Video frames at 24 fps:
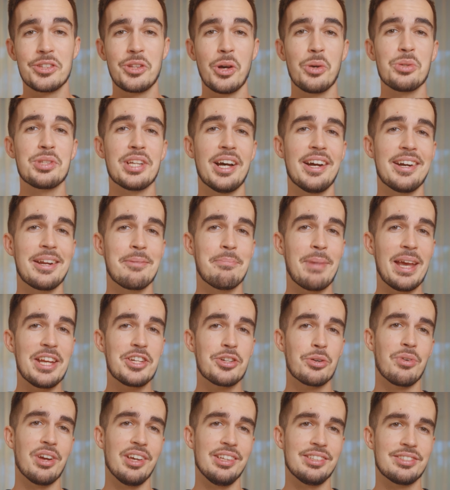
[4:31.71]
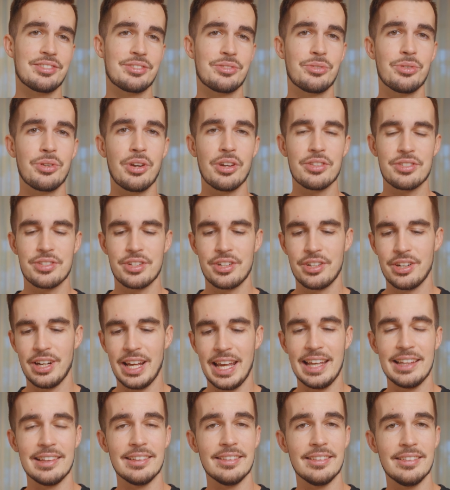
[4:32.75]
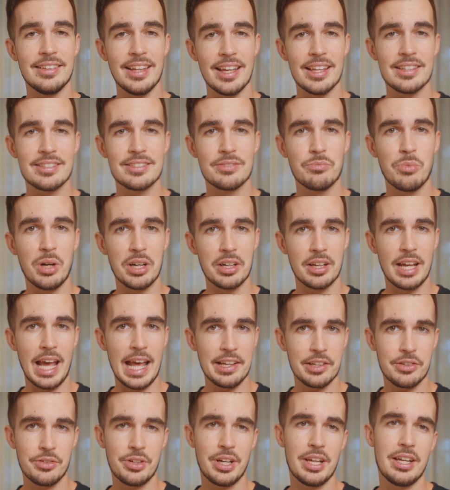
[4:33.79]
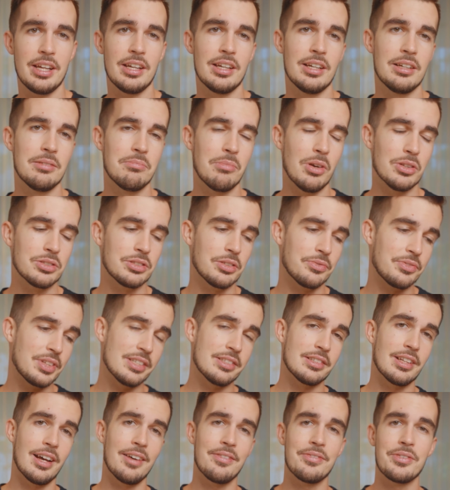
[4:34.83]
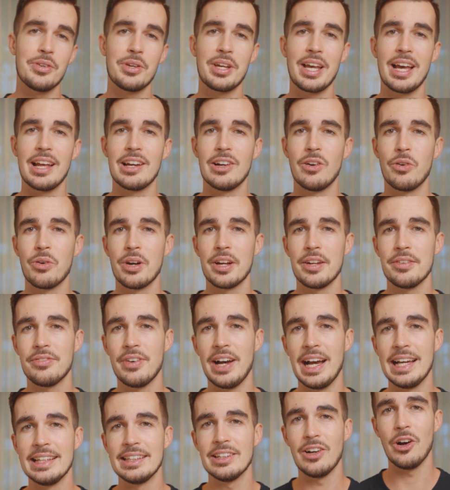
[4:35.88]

those are the major risks to consider in this one category. Most of this stuff you can already find